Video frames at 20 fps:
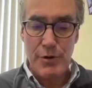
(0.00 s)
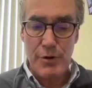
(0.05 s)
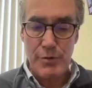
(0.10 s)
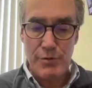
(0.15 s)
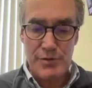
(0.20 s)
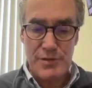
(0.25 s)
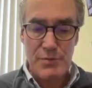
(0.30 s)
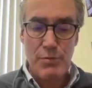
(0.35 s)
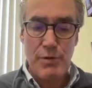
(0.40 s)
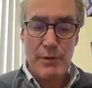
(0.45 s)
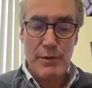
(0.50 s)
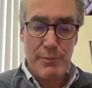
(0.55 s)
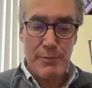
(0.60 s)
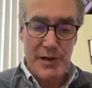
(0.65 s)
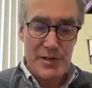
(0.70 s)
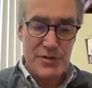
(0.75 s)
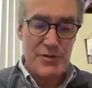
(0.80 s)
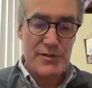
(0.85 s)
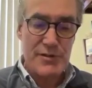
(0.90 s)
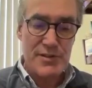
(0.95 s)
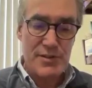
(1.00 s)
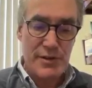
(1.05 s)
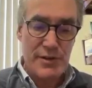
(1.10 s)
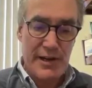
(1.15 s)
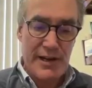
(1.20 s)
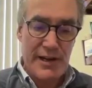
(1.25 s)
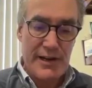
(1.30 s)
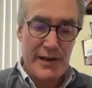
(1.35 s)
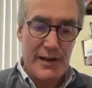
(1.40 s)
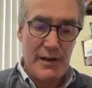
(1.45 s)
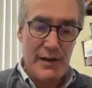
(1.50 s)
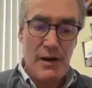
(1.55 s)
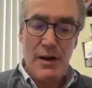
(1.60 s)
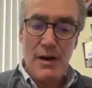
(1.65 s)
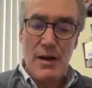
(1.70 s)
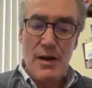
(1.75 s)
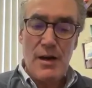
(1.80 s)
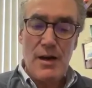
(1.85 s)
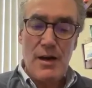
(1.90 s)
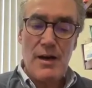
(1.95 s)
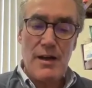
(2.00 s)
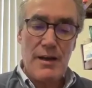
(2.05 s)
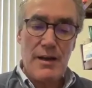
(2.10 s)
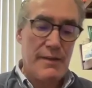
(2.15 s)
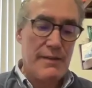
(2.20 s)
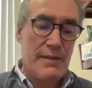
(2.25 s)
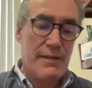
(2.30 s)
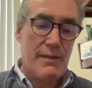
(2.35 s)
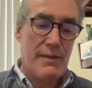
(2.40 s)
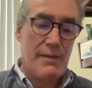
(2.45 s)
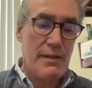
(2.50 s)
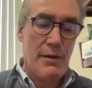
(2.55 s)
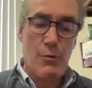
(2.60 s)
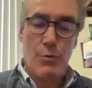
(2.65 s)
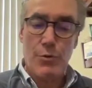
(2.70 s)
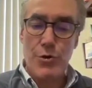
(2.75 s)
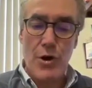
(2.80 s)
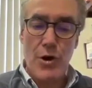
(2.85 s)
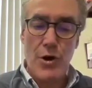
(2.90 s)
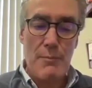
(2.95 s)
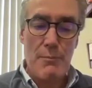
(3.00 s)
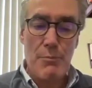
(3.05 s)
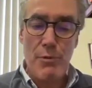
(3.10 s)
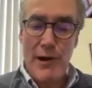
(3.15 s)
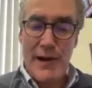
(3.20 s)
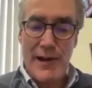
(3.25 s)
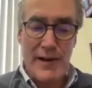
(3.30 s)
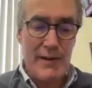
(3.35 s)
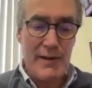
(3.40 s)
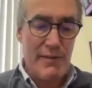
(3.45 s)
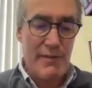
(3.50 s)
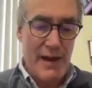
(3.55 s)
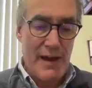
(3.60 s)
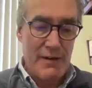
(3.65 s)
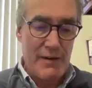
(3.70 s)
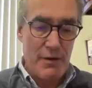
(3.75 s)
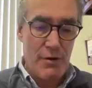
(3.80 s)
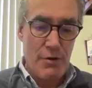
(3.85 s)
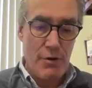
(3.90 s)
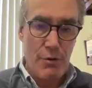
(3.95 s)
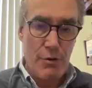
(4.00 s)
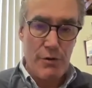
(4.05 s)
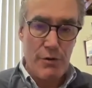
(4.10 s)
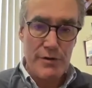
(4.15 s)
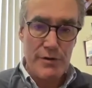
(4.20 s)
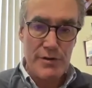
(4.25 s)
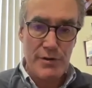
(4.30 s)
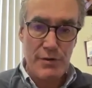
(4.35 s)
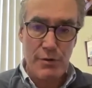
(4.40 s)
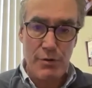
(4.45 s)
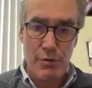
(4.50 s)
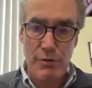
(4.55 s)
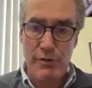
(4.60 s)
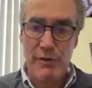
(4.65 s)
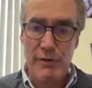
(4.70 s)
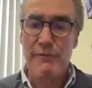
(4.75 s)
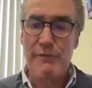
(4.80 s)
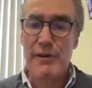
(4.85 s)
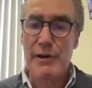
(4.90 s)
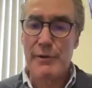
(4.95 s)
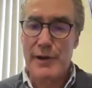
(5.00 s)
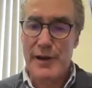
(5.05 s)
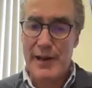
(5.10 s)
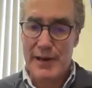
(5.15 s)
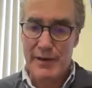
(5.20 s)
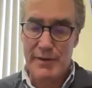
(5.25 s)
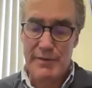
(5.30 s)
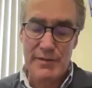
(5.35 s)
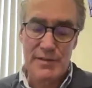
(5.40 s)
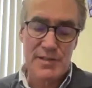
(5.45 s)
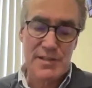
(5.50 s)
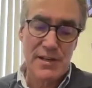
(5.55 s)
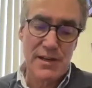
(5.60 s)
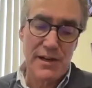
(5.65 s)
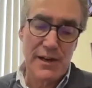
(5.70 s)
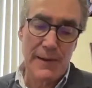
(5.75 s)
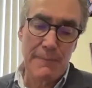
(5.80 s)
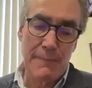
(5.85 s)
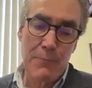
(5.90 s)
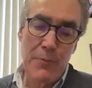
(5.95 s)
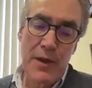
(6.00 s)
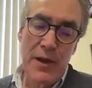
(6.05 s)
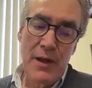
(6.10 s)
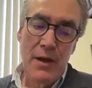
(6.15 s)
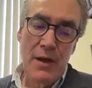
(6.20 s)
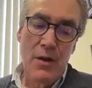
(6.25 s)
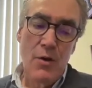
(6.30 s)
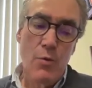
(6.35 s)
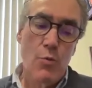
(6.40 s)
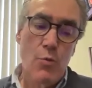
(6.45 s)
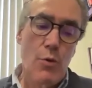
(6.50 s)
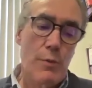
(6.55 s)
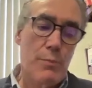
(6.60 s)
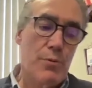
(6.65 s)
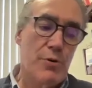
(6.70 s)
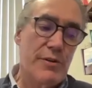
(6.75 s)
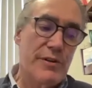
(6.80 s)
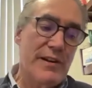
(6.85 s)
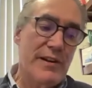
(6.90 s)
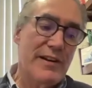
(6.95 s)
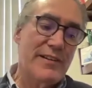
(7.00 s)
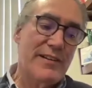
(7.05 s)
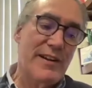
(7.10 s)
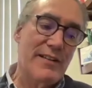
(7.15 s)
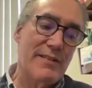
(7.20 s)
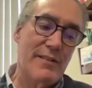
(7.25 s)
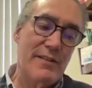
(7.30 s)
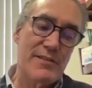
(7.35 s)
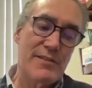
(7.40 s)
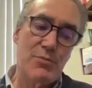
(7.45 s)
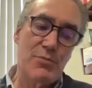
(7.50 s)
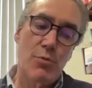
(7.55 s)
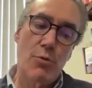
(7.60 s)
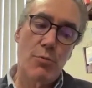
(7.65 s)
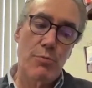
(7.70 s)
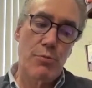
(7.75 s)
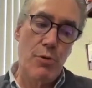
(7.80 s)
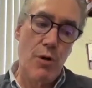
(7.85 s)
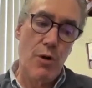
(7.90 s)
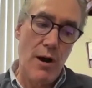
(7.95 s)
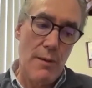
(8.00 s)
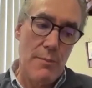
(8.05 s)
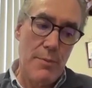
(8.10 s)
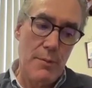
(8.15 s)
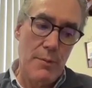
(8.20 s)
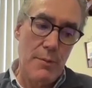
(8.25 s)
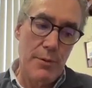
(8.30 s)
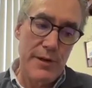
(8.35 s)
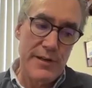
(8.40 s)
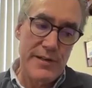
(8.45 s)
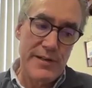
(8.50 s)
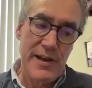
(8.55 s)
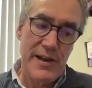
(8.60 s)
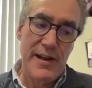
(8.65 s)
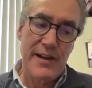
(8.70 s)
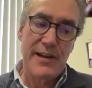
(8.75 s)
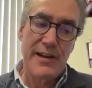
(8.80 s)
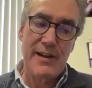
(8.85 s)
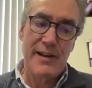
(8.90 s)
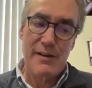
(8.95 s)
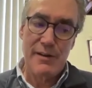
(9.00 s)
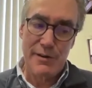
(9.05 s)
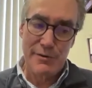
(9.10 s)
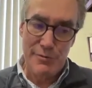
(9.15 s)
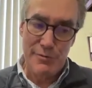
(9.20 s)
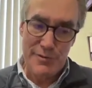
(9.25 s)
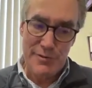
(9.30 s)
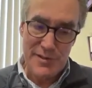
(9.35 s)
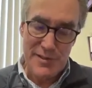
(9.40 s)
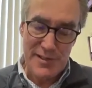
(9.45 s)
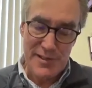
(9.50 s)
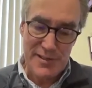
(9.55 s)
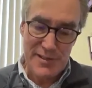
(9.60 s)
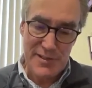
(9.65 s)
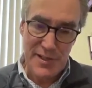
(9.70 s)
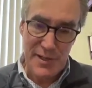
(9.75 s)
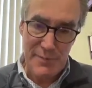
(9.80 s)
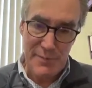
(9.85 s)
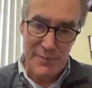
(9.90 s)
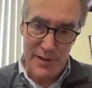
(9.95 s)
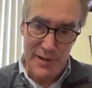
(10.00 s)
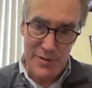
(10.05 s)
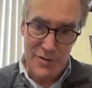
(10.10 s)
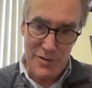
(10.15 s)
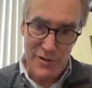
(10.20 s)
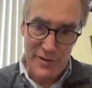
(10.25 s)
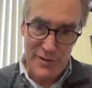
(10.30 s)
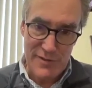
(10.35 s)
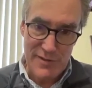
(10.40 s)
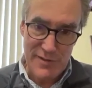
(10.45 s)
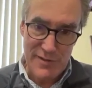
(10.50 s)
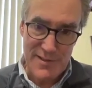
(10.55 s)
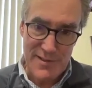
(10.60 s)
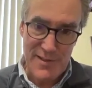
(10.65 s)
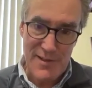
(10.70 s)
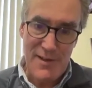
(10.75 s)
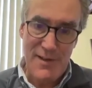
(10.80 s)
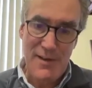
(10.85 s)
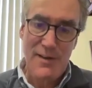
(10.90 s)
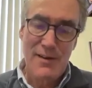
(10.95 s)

knows what patients are getting. Uh, and they will not break that code until the very end of the study. We're predicting this will probably take at 160 patients,